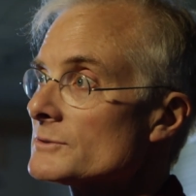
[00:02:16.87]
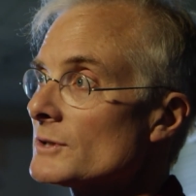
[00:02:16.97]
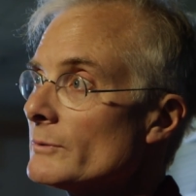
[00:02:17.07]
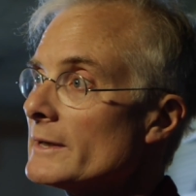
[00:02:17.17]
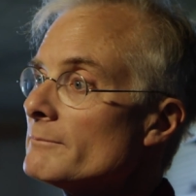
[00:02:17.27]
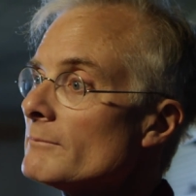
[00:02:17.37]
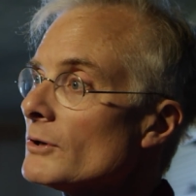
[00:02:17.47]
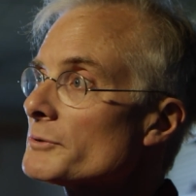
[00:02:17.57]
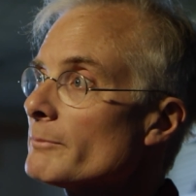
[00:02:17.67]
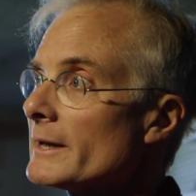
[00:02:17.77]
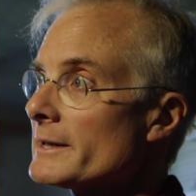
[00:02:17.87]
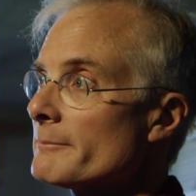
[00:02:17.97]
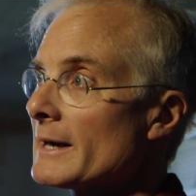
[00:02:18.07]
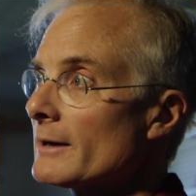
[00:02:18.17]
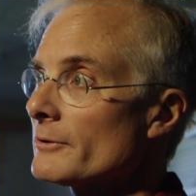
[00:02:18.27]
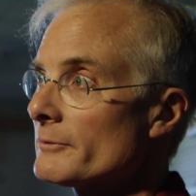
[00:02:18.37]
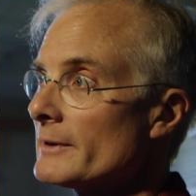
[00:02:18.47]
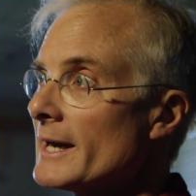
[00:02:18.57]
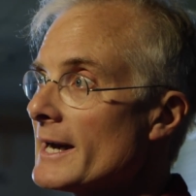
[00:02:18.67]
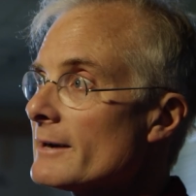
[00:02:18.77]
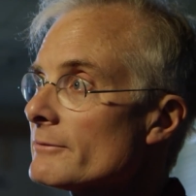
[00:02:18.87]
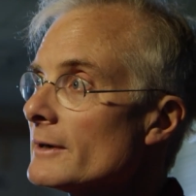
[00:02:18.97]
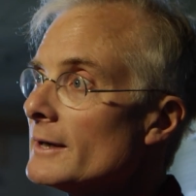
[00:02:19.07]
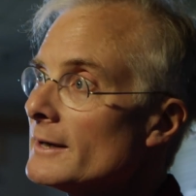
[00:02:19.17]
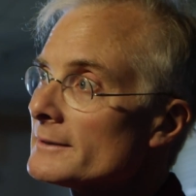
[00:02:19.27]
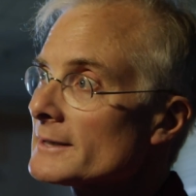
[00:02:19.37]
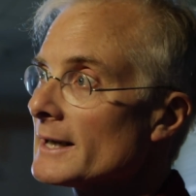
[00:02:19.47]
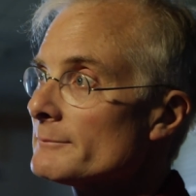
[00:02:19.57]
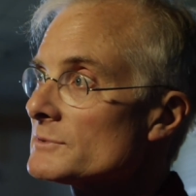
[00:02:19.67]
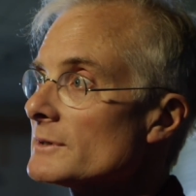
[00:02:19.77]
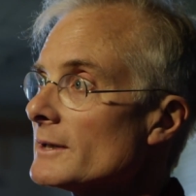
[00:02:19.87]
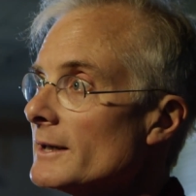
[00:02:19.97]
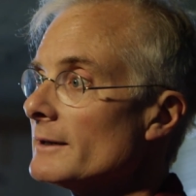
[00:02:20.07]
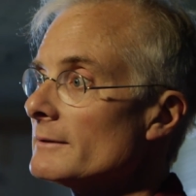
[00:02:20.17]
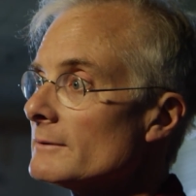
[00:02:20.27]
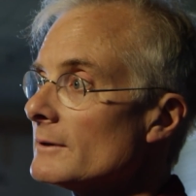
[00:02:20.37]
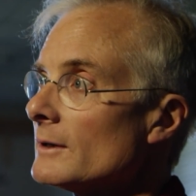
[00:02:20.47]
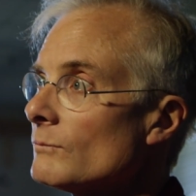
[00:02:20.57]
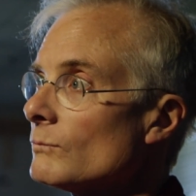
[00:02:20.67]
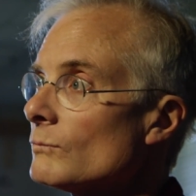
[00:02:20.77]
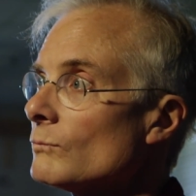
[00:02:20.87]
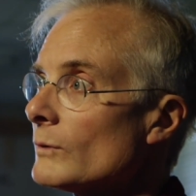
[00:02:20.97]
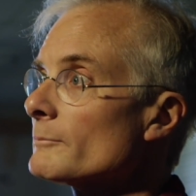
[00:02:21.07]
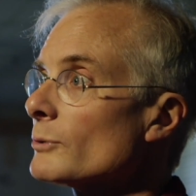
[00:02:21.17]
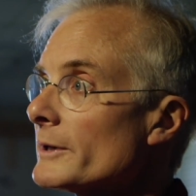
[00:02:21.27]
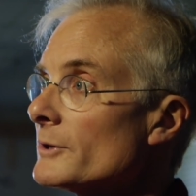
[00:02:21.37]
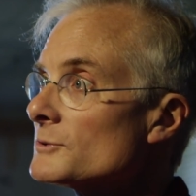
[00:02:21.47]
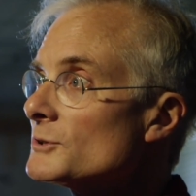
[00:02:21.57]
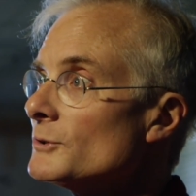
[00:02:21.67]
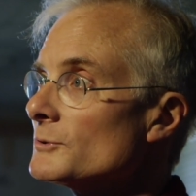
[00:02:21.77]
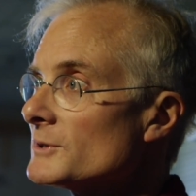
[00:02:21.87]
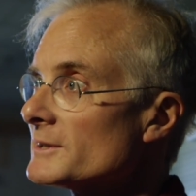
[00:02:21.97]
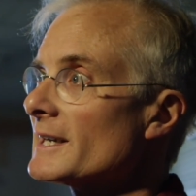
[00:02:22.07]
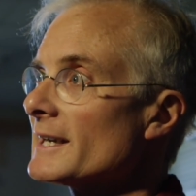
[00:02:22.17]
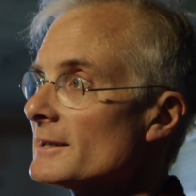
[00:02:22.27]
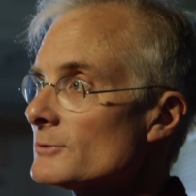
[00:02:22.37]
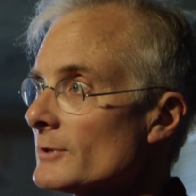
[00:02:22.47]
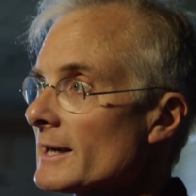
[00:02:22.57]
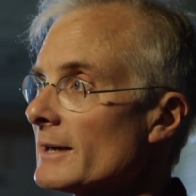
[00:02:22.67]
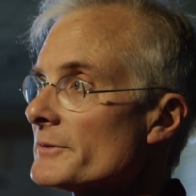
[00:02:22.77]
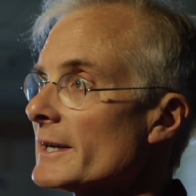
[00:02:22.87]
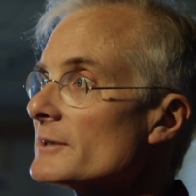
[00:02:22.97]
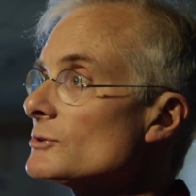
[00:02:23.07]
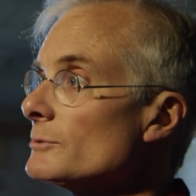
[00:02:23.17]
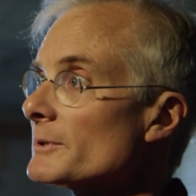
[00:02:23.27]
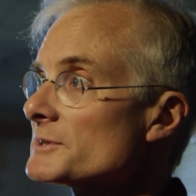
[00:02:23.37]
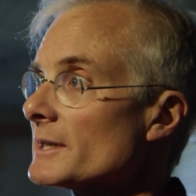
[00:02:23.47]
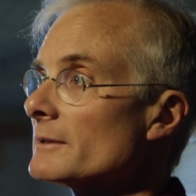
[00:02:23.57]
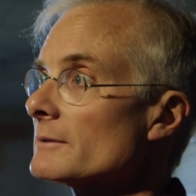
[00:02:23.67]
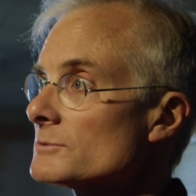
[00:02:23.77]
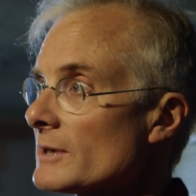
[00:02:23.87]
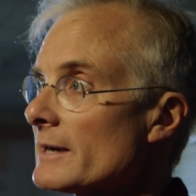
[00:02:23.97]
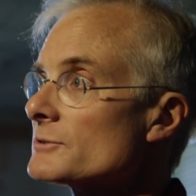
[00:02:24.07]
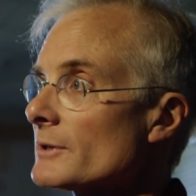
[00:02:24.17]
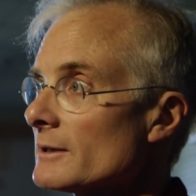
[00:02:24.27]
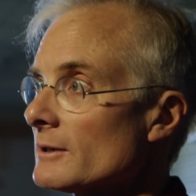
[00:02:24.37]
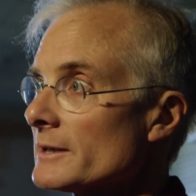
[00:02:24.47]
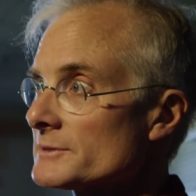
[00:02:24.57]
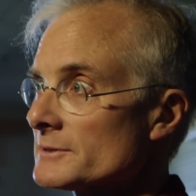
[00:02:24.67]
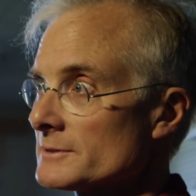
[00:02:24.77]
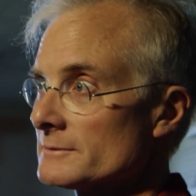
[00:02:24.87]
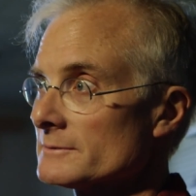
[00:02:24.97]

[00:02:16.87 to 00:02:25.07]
So we multiply the power that we have times 1.02 to take into account that 2% drivetrain losses.